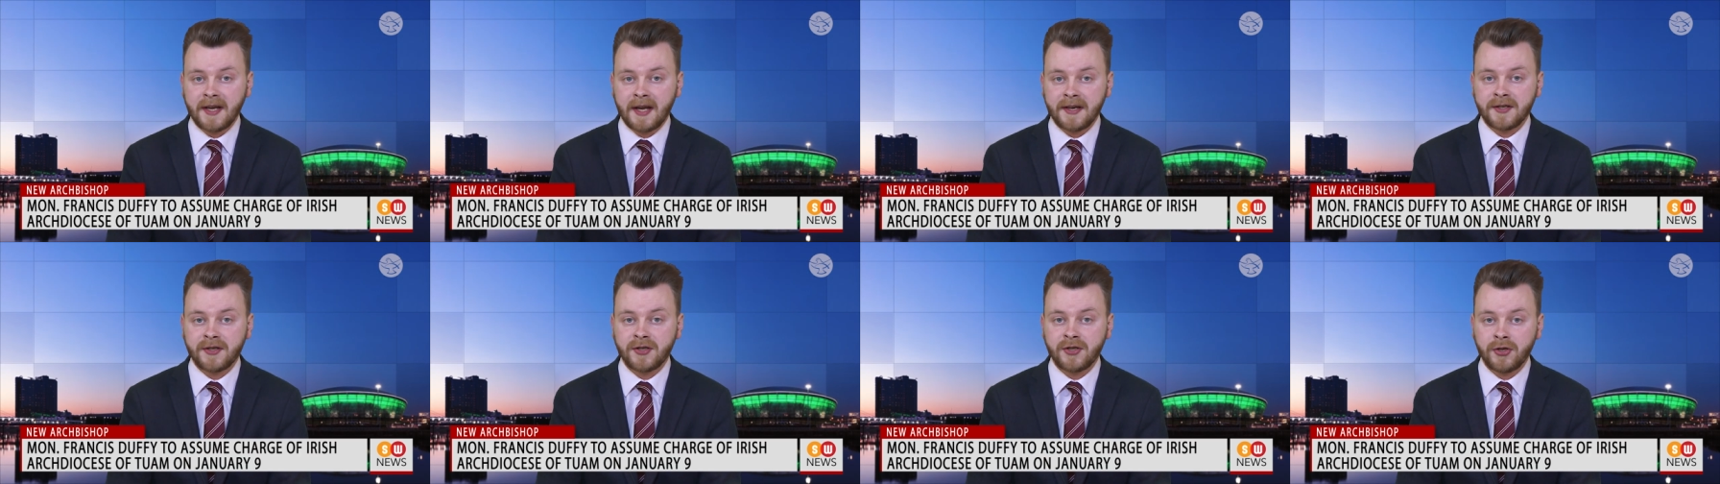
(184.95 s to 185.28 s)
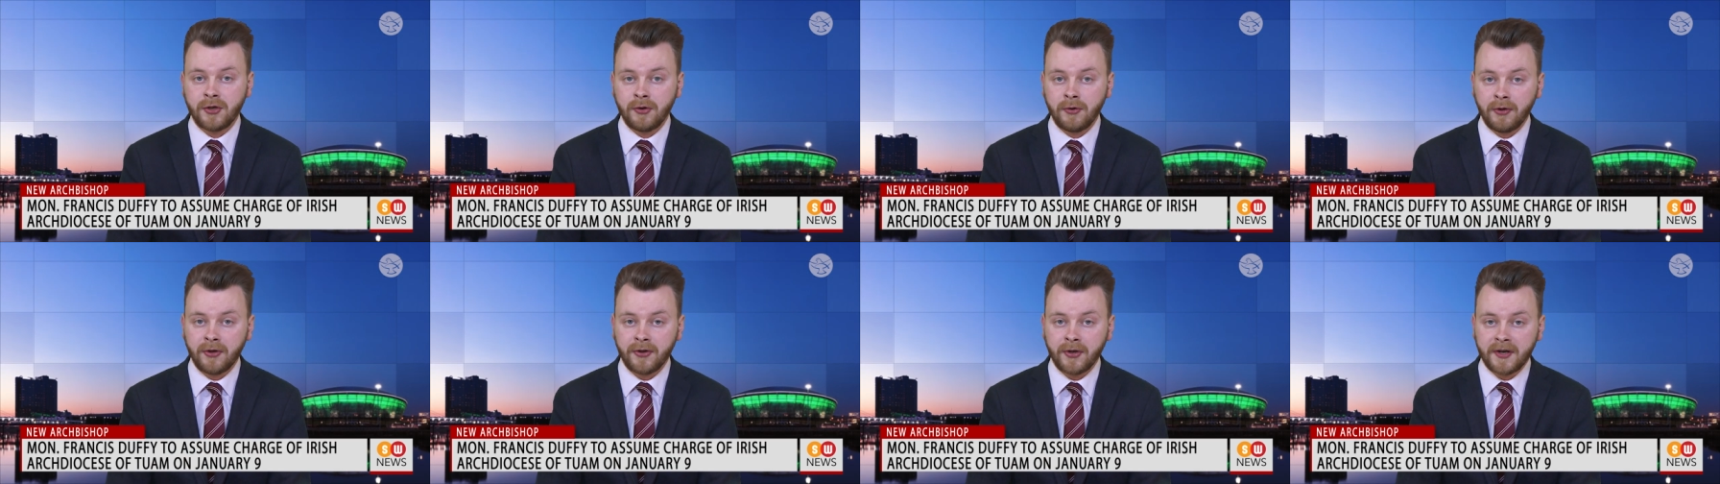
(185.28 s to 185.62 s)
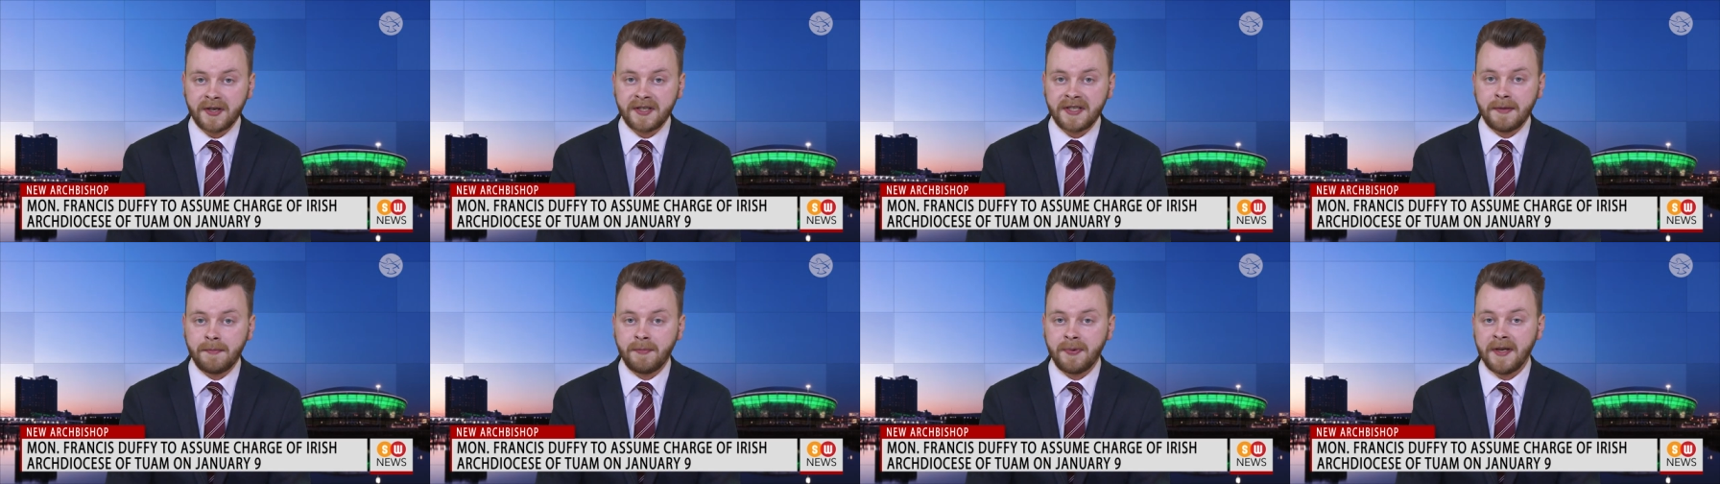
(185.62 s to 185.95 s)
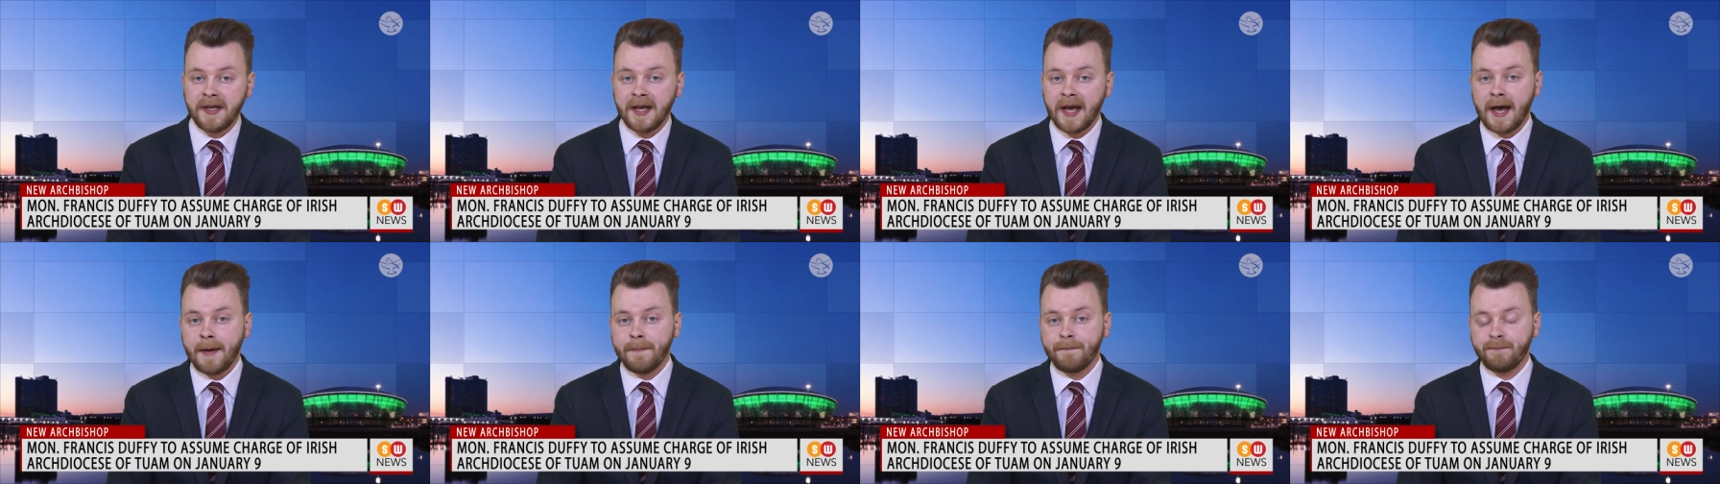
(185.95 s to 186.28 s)
at
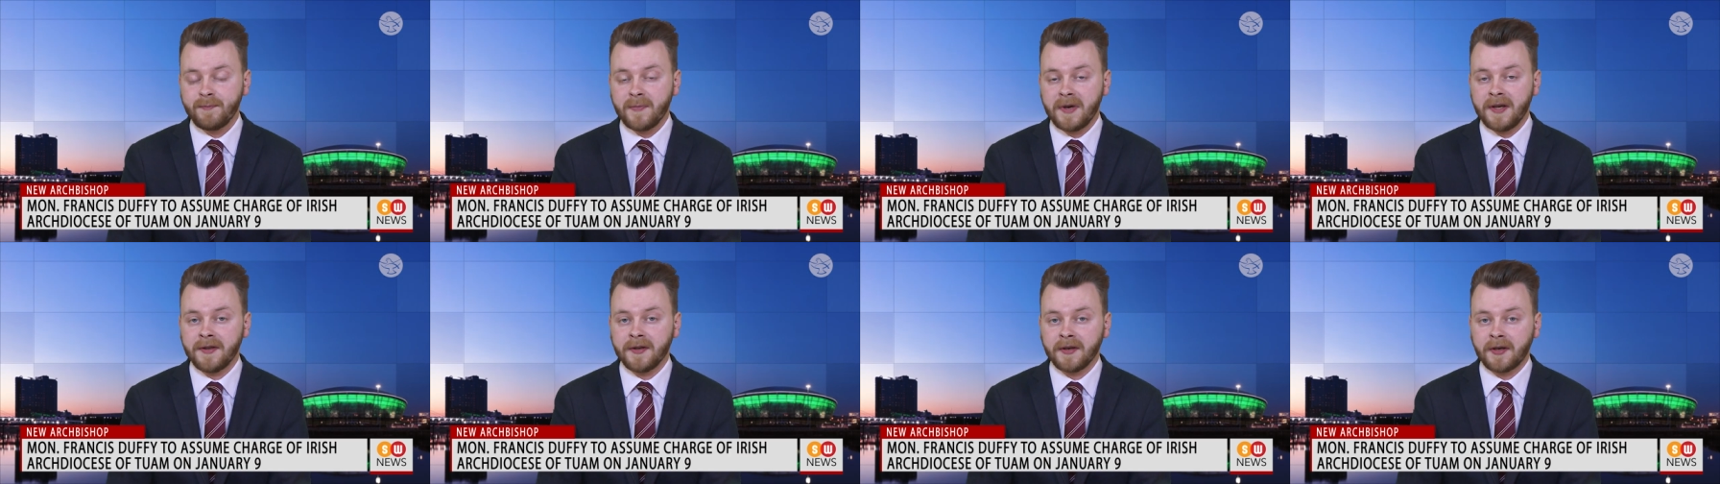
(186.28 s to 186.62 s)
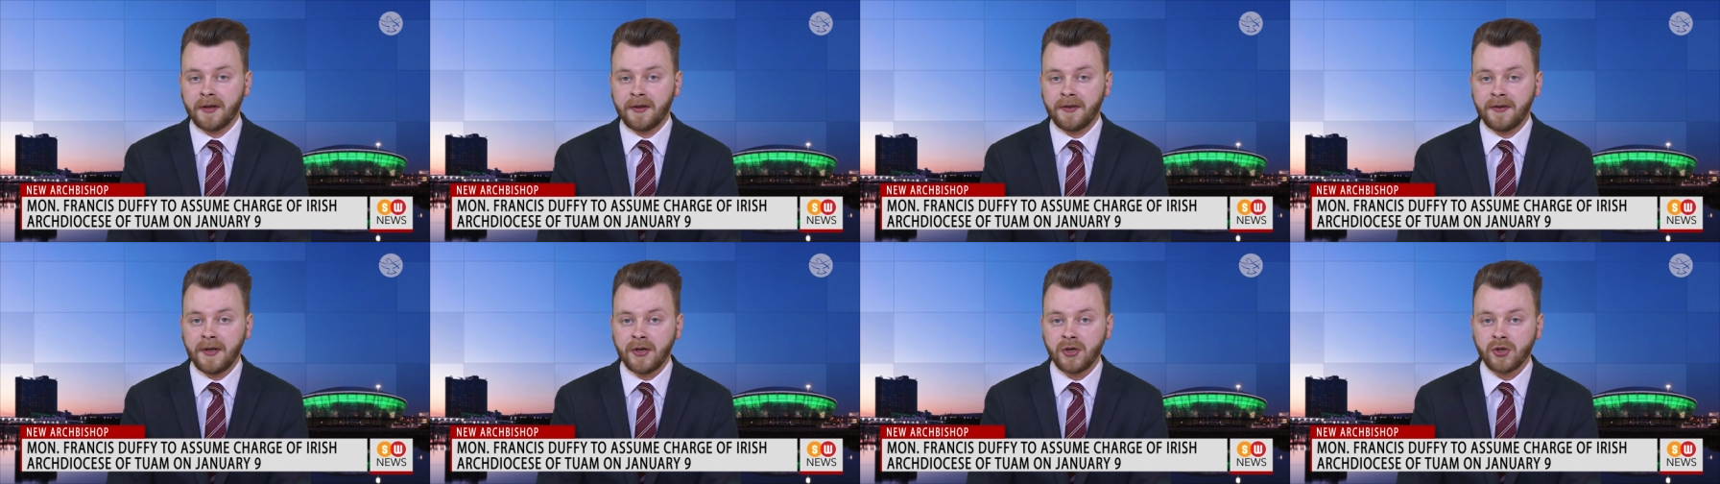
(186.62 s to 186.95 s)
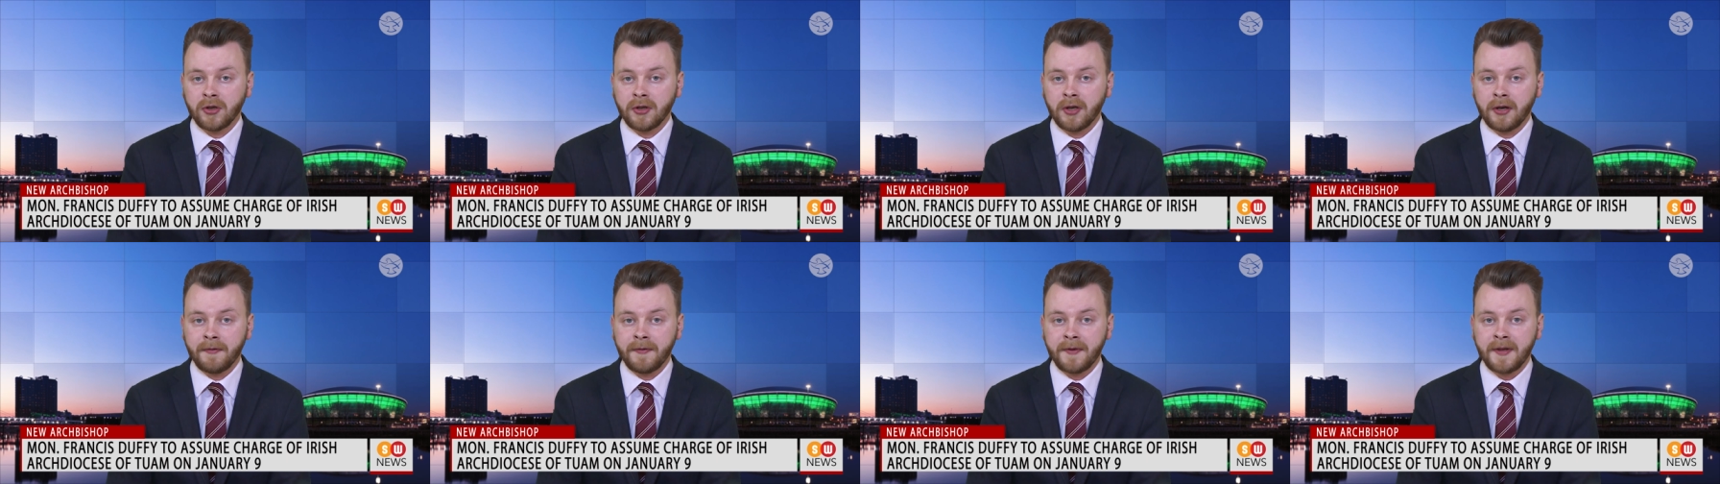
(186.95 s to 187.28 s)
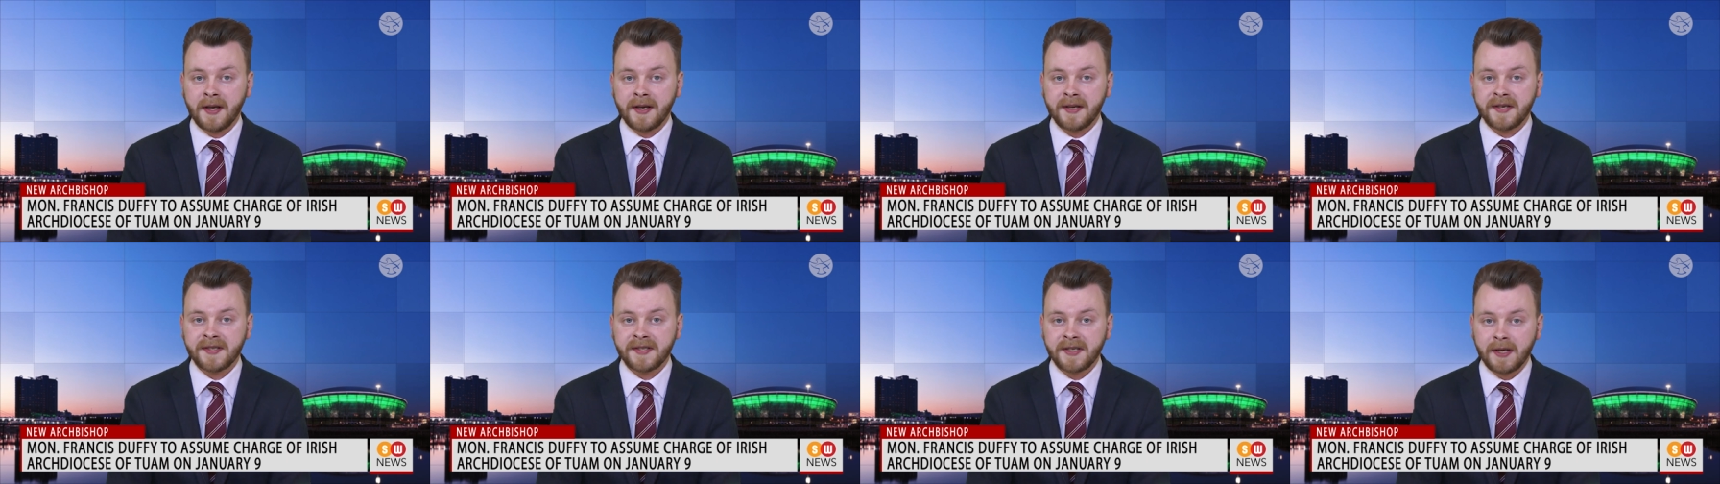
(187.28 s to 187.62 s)
2.30pm in the Cathedral of
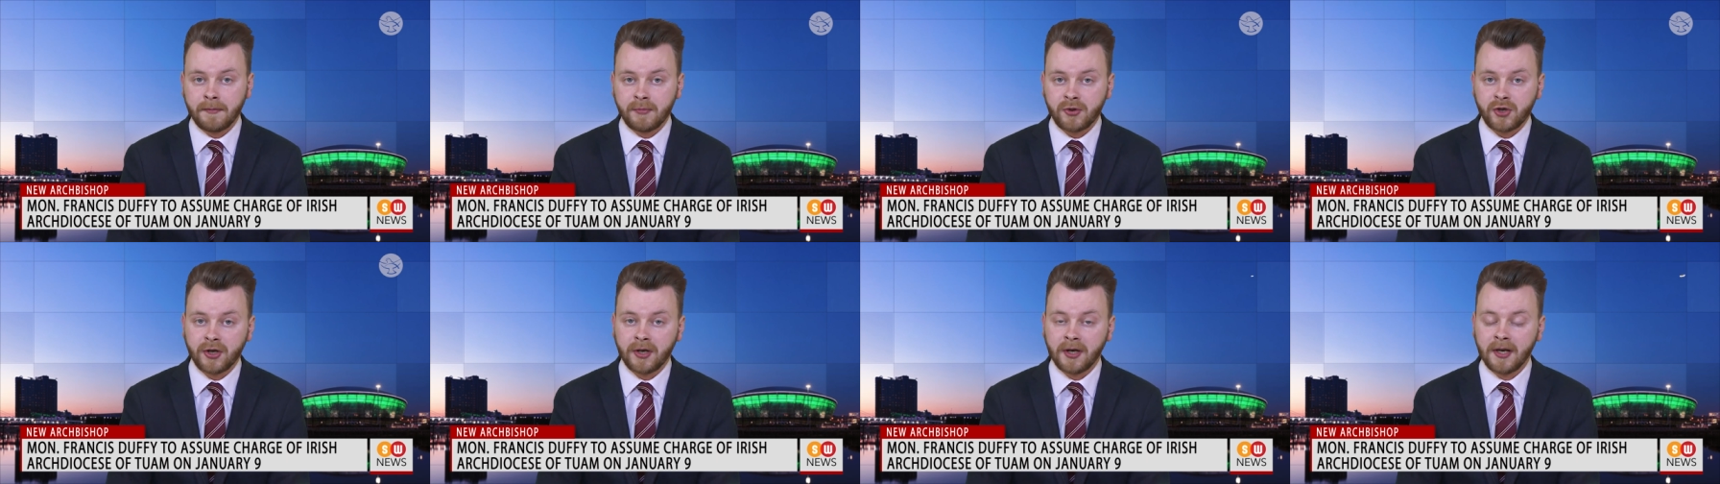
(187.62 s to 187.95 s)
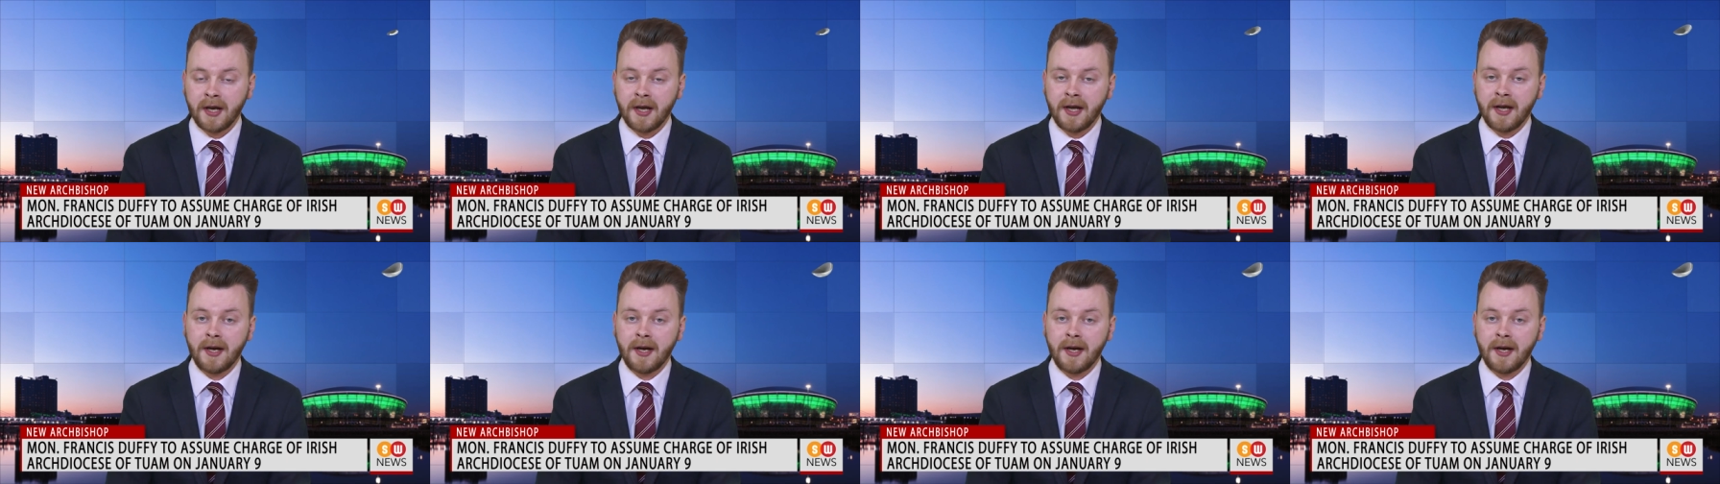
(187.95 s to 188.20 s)
the Assumption,